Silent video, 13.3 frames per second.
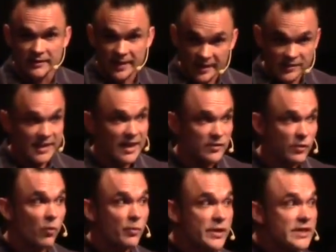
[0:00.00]
That's God's
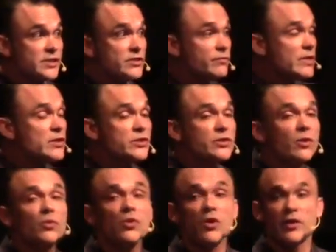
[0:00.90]
will. We
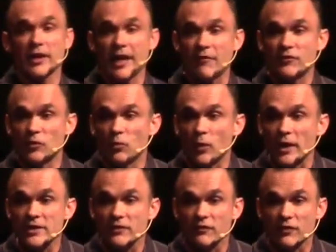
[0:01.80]
no longer have to
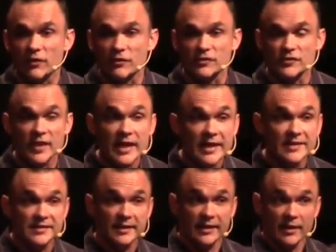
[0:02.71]
wonder for those
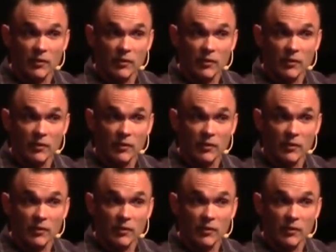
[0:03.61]
things